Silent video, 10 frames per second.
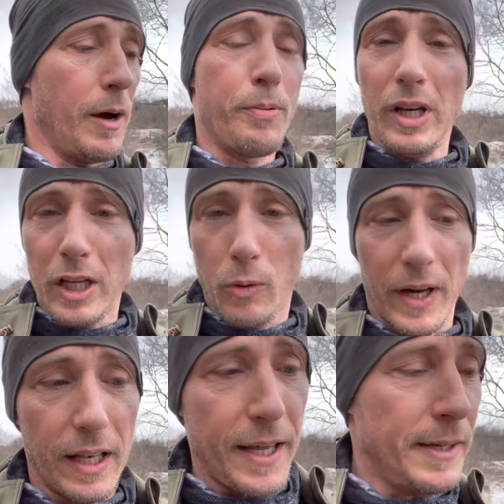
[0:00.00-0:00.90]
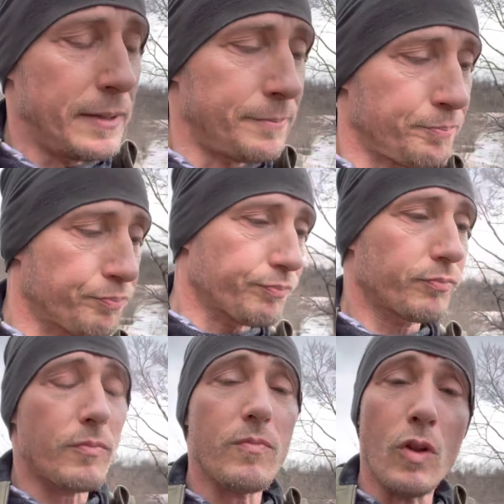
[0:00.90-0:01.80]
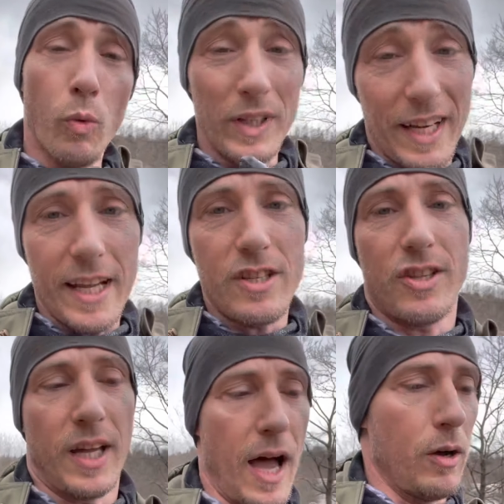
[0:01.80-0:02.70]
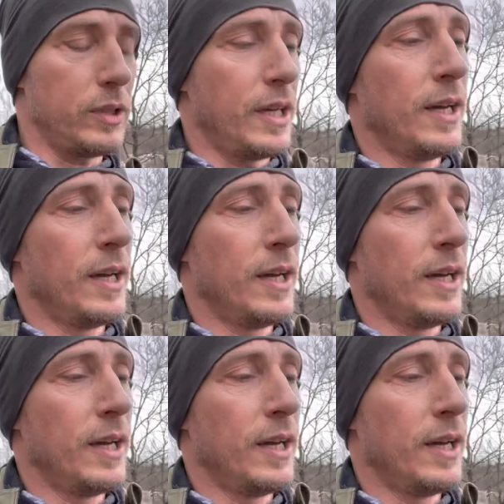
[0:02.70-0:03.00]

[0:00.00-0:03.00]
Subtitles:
pretty quickly with an aged account.